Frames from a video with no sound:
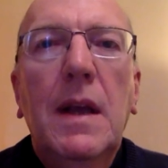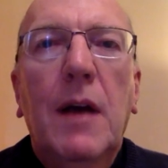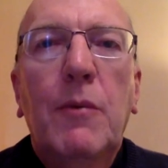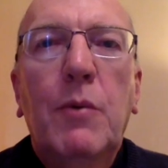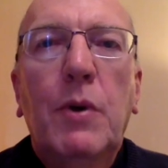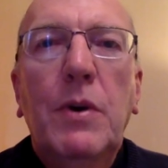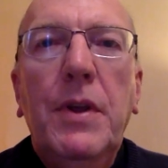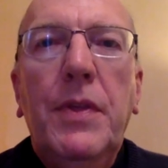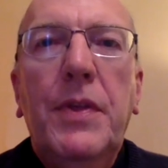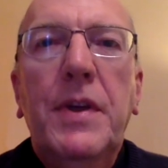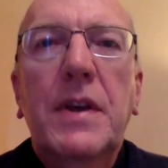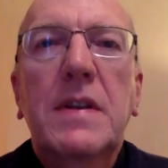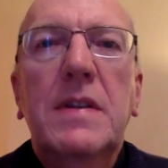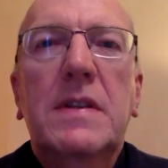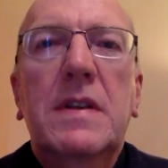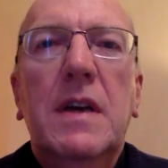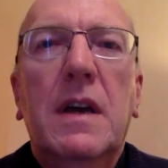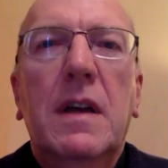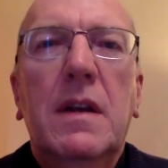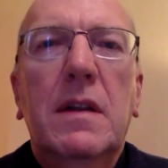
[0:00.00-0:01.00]
And one of the
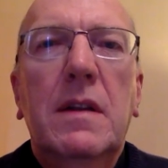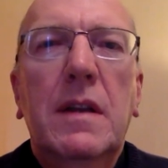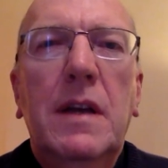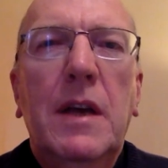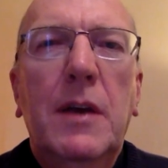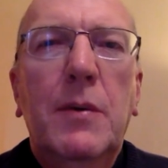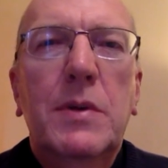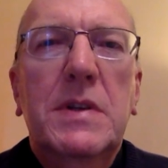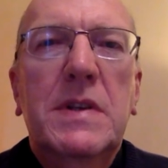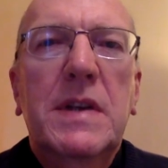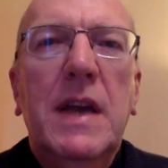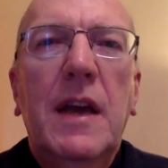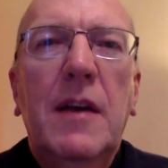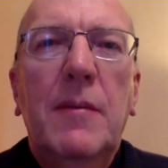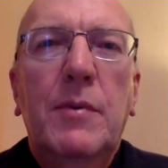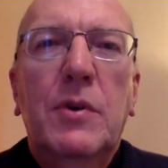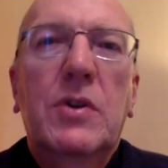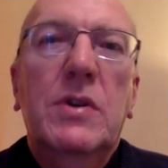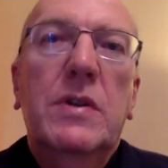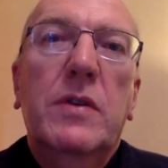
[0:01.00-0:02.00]
things that he was
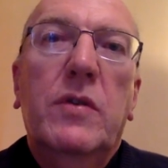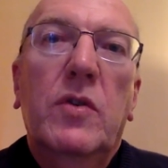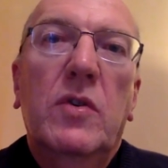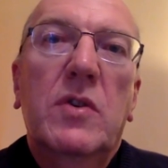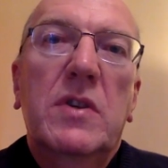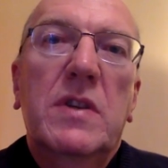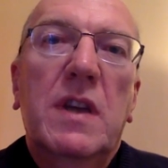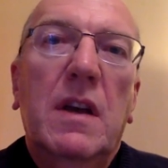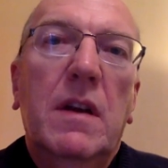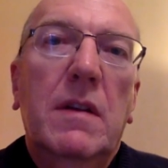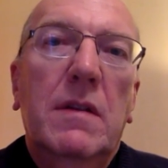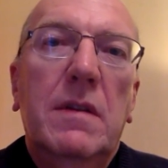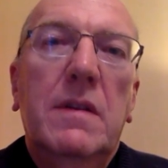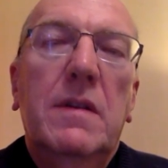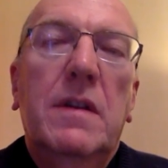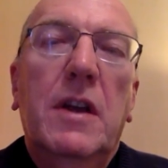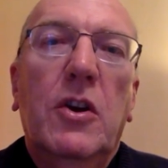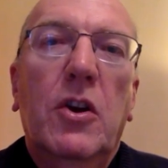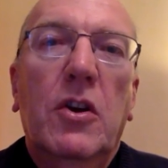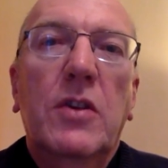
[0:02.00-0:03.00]
saying, because of course they
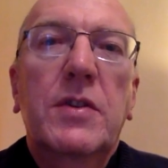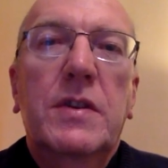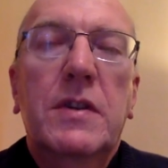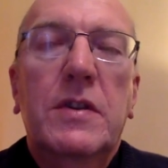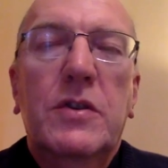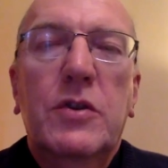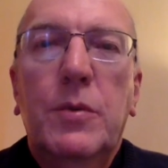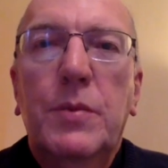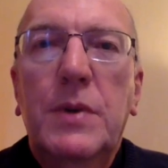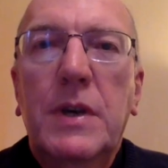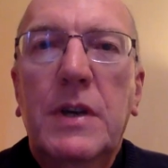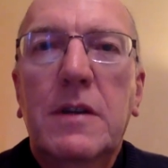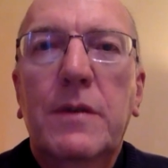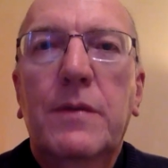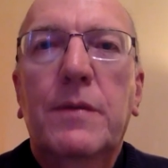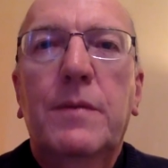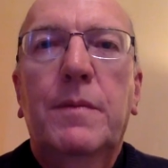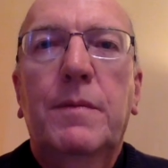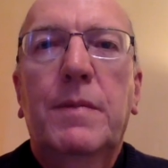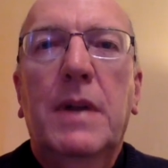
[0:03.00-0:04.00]
got onto the subject
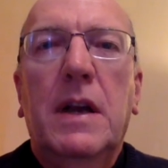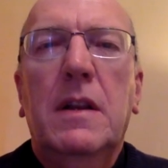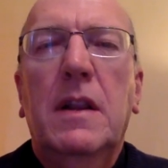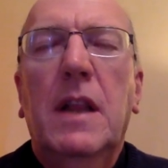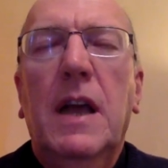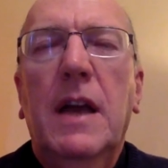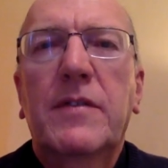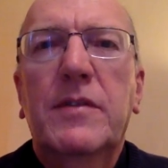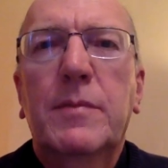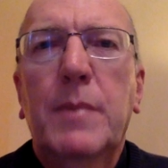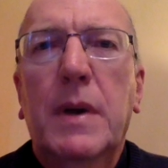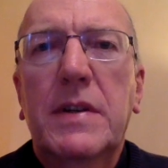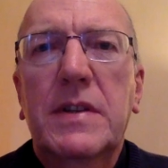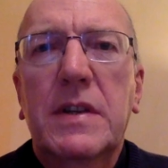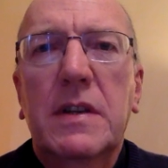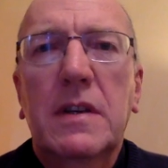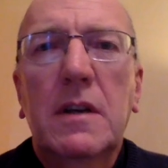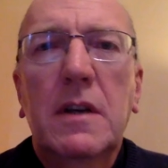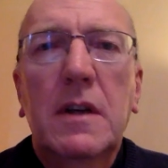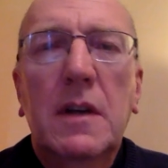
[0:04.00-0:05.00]
of Black Lives
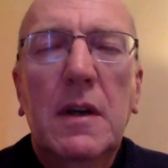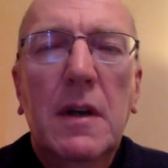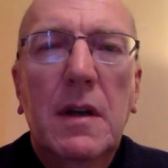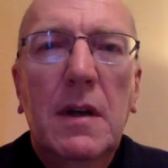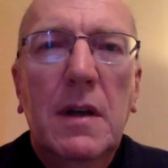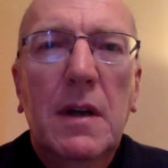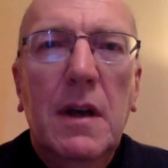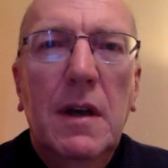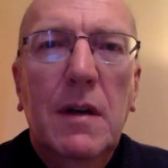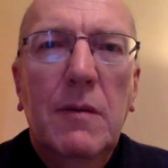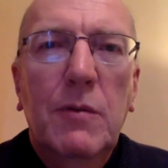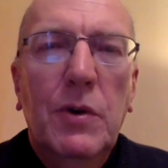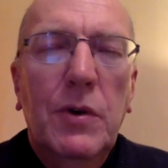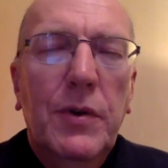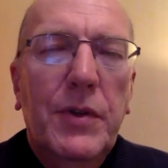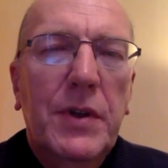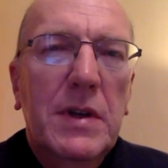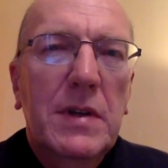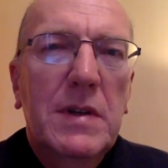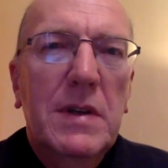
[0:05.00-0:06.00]
Matter, one
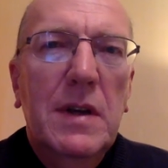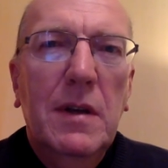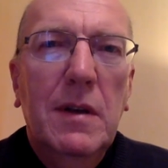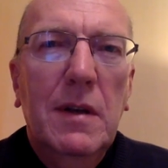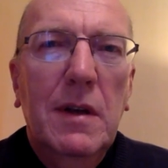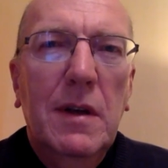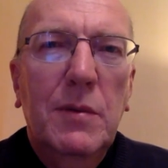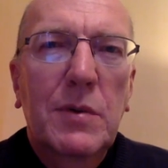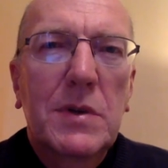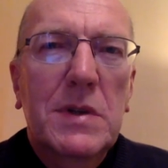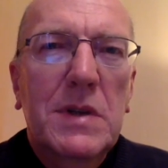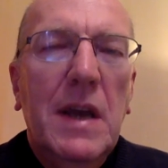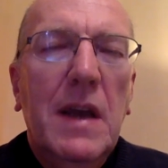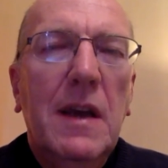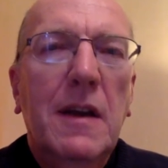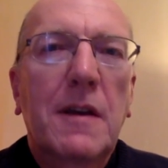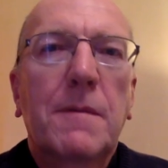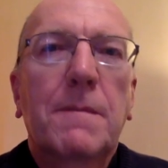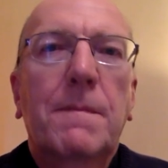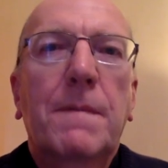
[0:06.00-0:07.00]
of the things he was
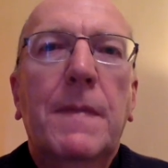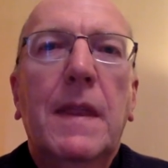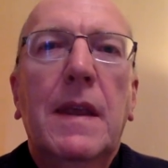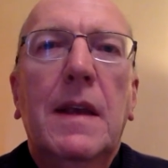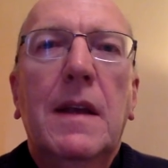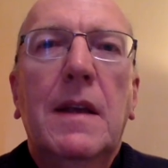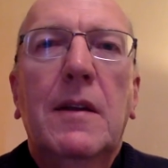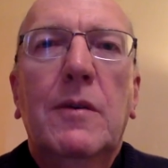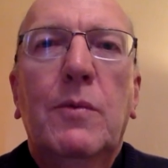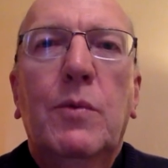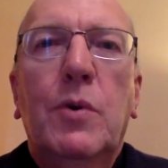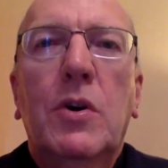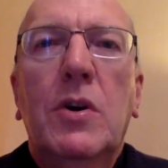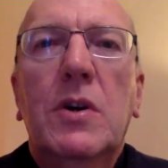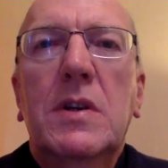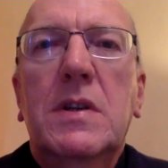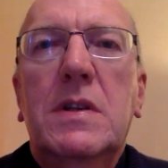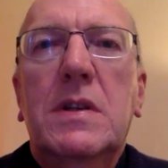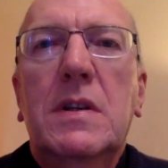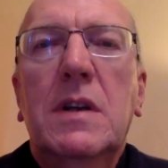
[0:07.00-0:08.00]
saying
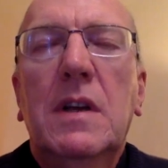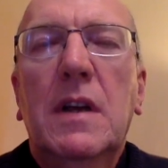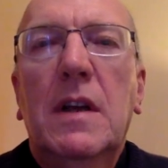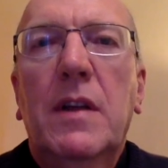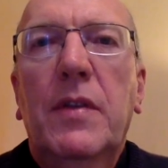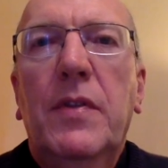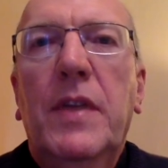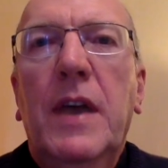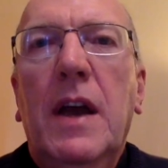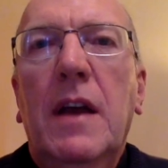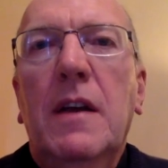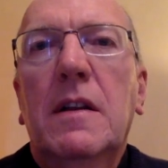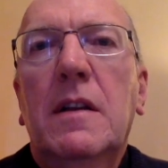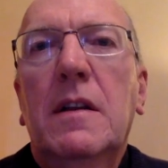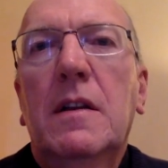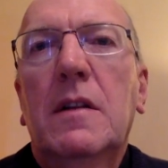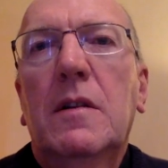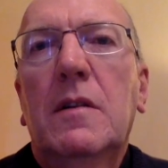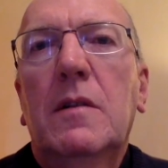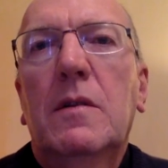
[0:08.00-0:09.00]
was
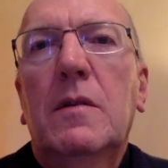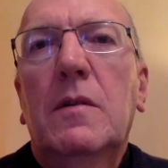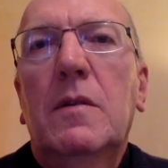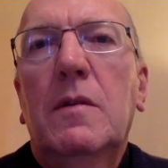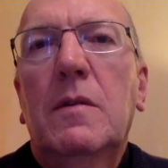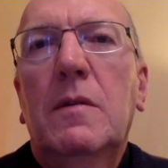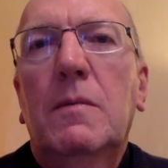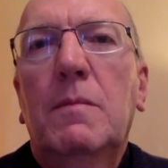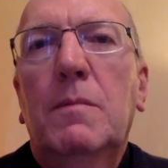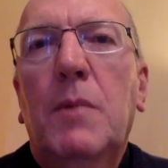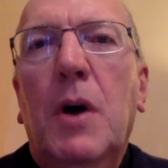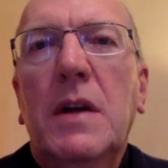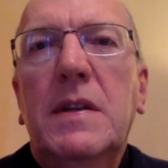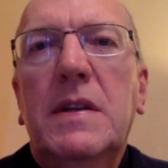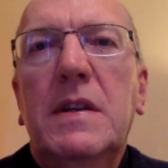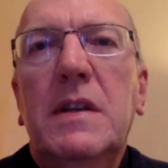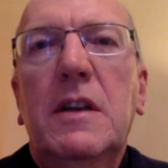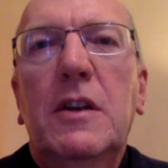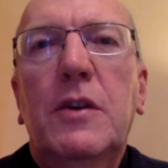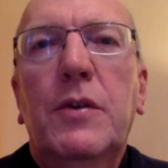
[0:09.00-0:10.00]
that
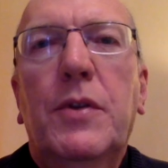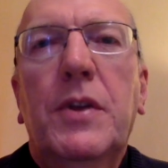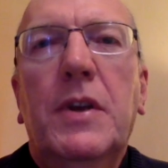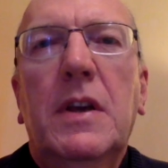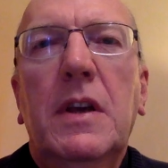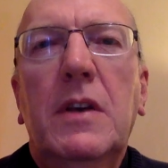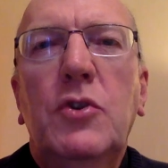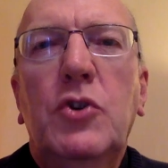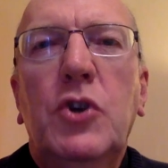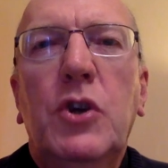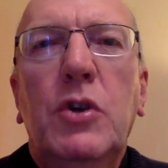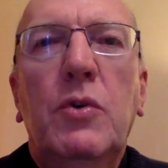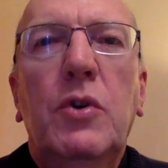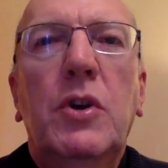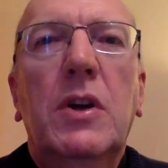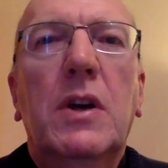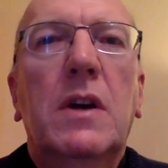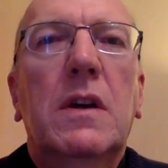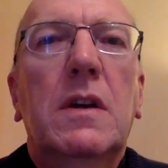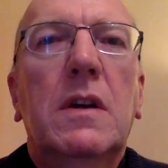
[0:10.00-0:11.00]
Martin Luther King
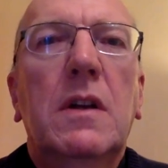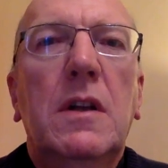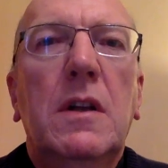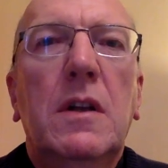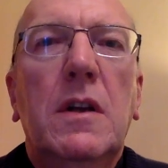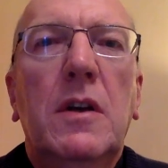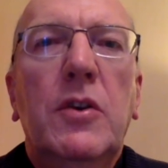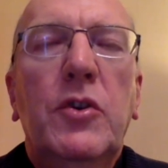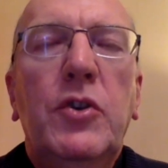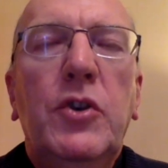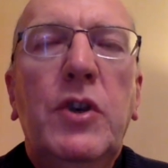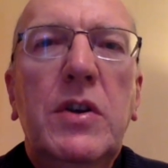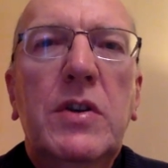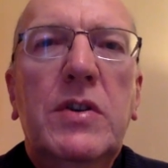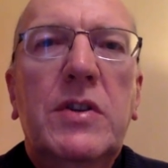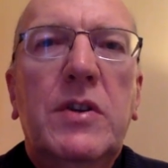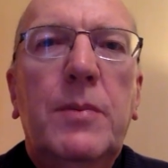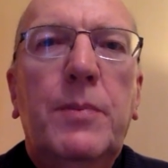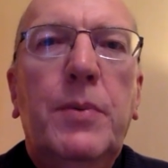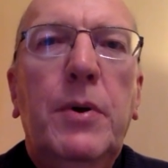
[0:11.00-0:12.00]
Jr.
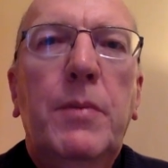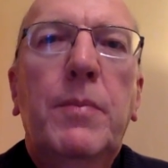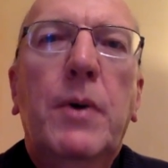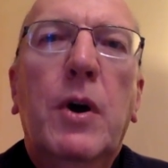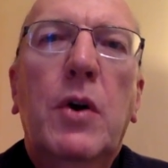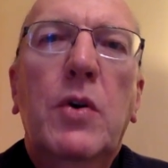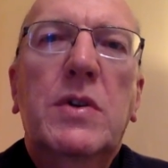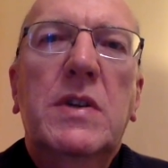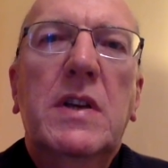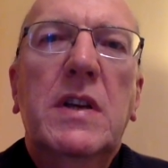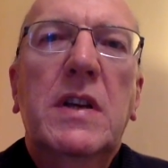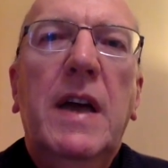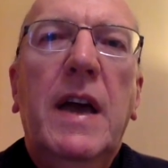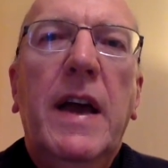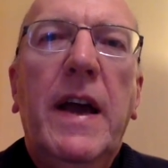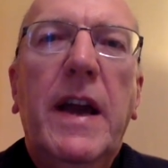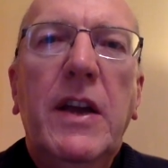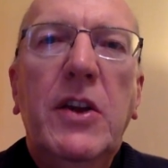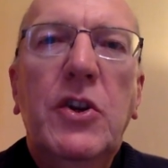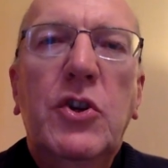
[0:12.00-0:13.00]
used to promote an
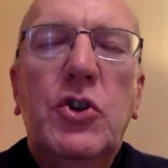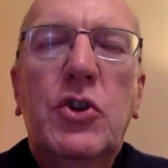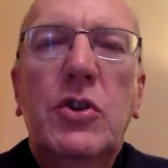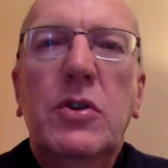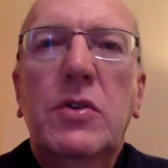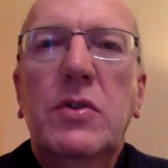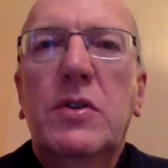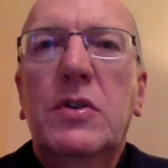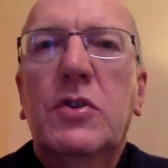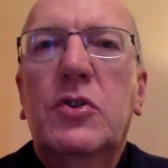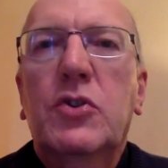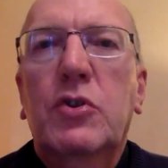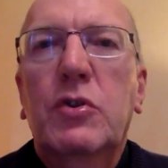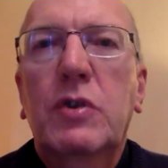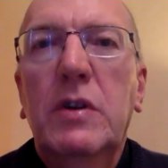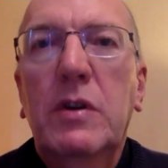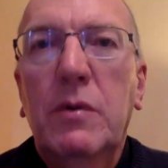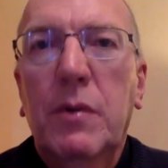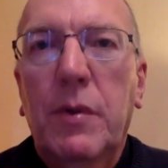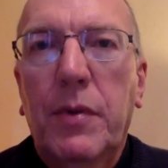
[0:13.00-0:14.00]
ancient
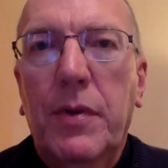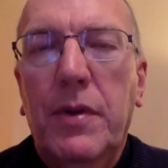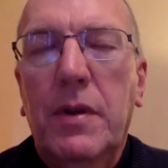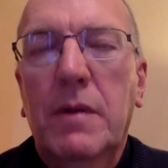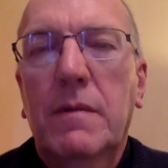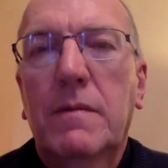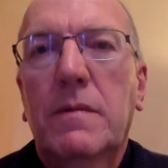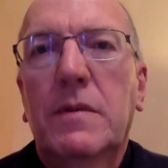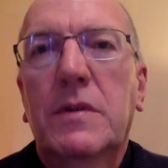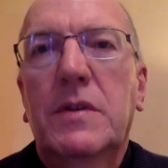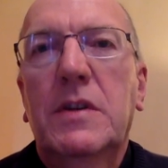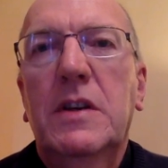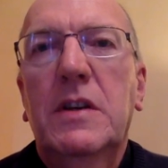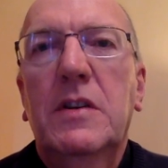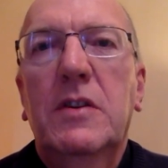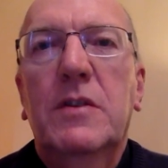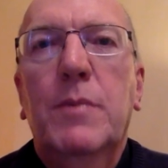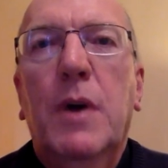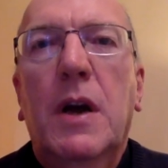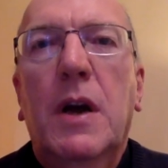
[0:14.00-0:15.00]
truth, to use